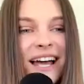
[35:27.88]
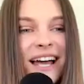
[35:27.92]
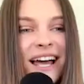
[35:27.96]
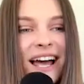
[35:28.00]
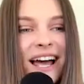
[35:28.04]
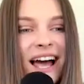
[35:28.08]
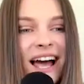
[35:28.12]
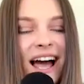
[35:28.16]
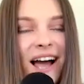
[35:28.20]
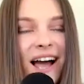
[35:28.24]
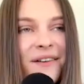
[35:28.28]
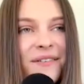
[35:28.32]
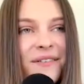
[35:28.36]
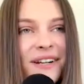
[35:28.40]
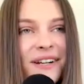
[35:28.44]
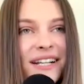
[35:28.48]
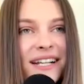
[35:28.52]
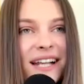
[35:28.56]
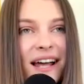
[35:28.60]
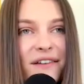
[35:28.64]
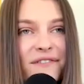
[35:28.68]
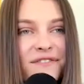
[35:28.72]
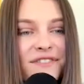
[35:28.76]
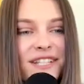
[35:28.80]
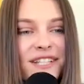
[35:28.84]
Yeah. I would
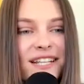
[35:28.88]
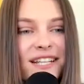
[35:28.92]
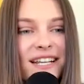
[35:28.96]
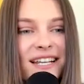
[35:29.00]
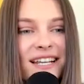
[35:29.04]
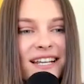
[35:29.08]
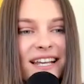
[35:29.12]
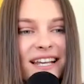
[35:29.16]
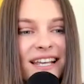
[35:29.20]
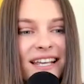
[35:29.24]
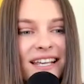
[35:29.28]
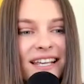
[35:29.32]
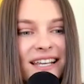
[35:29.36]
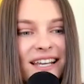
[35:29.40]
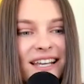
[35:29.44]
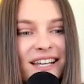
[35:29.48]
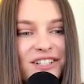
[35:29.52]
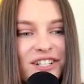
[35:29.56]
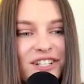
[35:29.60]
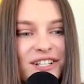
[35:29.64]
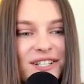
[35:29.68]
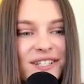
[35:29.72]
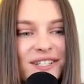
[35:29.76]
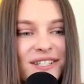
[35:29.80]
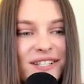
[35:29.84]
love to hear,
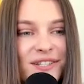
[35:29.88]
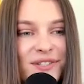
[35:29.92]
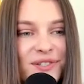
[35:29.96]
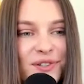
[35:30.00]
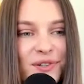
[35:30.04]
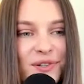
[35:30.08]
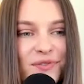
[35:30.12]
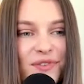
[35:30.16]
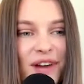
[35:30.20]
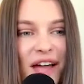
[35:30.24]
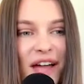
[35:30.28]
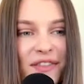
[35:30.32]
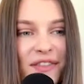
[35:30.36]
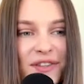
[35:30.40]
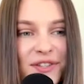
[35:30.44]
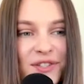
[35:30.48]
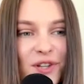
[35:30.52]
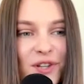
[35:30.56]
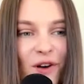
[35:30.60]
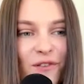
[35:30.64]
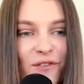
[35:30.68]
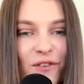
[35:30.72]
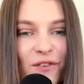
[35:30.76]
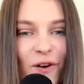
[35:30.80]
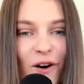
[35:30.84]
just to sort of round this
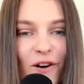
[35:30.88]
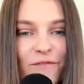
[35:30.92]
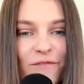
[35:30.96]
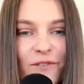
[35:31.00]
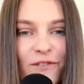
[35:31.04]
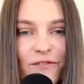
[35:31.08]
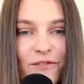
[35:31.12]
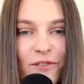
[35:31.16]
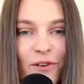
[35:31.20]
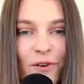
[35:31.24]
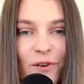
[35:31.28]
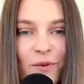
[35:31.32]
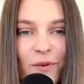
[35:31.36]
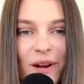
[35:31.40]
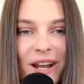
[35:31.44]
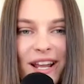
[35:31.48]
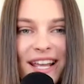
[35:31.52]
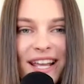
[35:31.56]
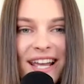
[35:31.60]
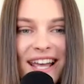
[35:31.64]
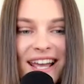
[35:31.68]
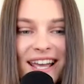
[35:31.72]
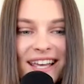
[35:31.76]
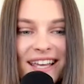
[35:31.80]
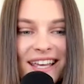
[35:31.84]
convo off before we
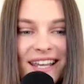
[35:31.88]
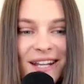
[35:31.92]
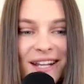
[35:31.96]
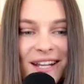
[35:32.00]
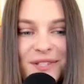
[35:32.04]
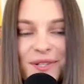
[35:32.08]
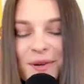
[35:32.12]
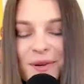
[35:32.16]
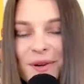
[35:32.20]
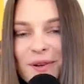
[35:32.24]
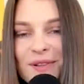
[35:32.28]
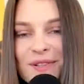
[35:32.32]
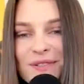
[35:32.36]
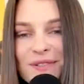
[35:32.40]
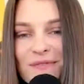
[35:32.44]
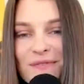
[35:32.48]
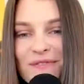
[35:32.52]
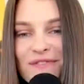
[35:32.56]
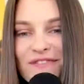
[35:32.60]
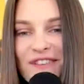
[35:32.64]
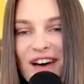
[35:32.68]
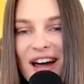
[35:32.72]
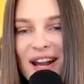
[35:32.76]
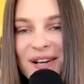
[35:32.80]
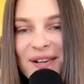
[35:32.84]
get into some
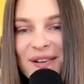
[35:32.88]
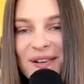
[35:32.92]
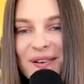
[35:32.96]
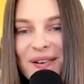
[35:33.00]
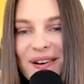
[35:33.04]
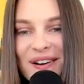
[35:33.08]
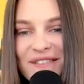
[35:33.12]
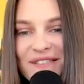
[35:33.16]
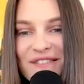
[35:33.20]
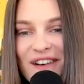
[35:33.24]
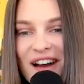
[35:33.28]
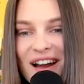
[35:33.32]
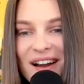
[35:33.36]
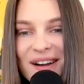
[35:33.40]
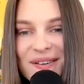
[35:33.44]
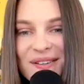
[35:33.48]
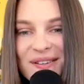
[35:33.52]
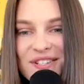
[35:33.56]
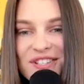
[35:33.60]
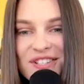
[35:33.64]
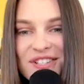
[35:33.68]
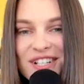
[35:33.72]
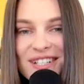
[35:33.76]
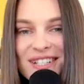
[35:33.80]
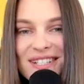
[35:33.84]
fun, quick fire
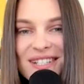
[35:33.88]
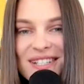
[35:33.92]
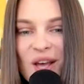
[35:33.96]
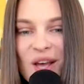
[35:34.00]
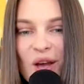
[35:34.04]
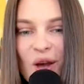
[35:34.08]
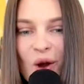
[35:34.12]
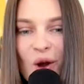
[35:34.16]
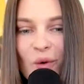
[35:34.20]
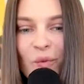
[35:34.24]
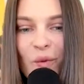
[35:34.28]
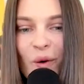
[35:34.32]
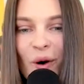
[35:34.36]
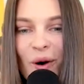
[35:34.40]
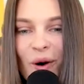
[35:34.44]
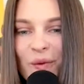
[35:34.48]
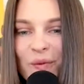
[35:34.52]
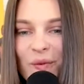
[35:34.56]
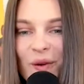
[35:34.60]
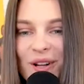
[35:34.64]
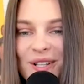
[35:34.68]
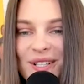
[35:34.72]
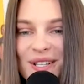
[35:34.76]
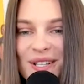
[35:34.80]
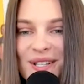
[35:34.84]
questions.
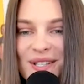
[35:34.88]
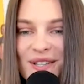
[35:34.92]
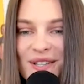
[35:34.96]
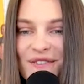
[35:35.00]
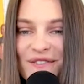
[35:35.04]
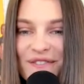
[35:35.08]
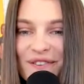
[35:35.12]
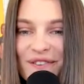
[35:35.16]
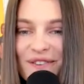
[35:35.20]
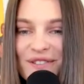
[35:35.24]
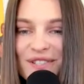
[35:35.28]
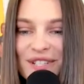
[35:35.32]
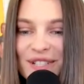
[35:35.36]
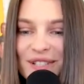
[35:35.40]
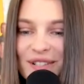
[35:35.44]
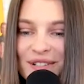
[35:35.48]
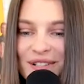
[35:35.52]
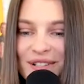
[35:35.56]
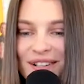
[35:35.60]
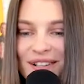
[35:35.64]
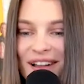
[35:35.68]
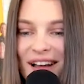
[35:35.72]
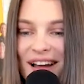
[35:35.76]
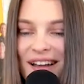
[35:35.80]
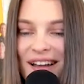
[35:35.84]
What does the future
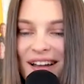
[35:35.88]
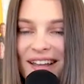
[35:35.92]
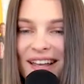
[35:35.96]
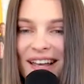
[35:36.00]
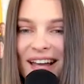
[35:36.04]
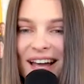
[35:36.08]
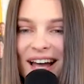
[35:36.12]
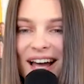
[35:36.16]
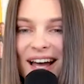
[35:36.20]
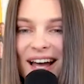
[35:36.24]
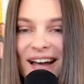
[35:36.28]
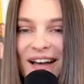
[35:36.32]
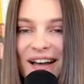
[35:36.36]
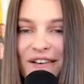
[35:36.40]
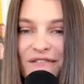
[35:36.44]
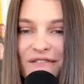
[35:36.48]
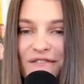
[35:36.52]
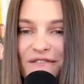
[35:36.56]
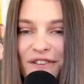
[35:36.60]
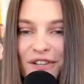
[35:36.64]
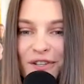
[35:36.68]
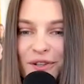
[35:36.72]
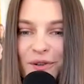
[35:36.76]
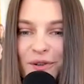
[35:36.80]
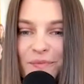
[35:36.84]
look like
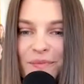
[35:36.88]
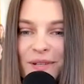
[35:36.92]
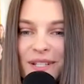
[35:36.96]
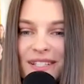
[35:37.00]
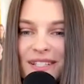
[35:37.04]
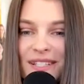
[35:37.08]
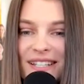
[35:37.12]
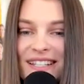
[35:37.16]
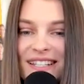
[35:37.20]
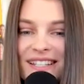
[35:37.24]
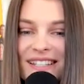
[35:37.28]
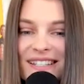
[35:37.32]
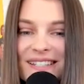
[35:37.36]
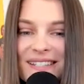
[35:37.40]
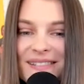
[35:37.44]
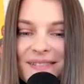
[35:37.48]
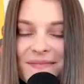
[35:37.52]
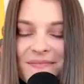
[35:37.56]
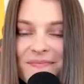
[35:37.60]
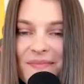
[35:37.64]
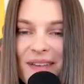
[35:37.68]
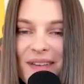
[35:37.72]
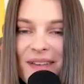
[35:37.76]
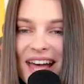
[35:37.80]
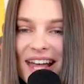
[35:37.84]
for your business,
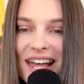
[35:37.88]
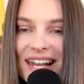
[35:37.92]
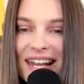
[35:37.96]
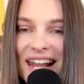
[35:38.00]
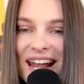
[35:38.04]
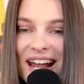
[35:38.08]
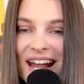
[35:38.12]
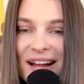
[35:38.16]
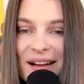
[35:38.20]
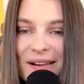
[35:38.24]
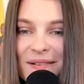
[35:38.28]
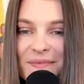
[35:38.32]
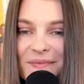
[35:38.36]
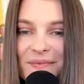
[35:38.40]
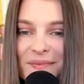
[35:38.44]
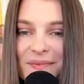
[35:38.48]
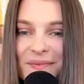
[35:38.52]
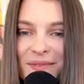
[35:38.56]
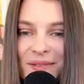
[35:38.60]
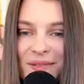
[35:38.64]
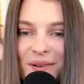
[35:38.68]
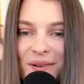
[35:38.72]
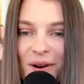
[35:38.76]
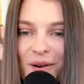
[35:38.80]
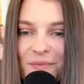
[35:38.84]
Matt,
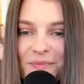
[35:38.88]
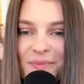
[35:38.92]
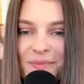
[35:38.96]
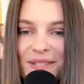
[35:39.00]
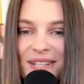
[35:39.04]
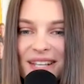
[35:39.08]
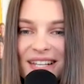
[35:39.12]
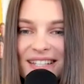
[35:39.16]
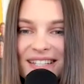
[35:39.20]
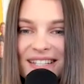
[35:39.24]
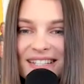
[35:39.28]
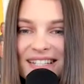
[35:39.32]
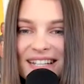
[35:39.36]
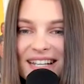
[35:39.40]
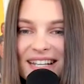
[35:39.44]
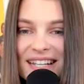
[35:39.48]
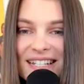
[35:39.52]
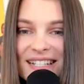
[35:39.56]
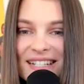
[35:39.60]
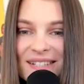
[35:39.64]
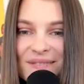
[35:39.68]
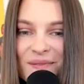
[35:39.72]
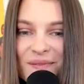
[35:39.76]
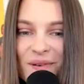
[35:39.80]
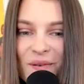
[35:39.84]
Crops
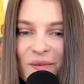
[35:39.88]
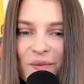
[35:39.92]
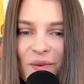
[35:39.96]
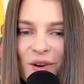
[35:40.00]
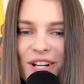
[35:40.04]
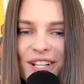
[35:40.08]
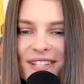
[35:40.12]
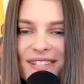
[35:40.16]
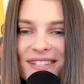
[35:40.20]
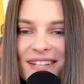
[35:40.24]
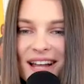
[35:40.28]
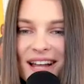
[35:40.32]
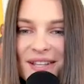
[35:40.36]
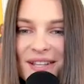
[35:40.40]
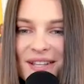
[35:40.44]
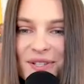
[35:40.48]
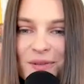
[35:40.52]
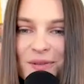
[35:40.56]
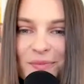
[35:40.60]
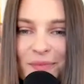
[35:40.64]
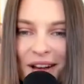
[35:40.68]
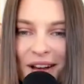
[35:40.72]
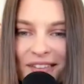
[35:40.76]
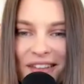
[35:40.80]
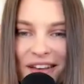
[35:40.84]
NZ? What excites you
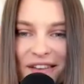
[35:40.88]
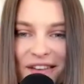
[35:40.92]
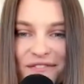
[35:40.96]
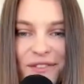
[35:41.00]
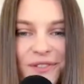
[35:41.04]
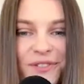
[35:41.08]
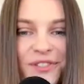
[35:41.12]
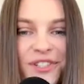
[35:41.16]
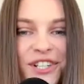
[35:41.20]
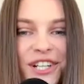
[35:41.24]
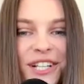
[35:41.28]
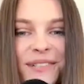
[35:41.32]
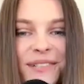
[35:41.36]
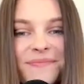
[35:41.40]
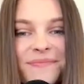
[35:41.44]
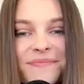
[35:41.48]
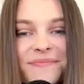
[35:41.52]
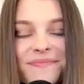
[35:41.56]
about that future?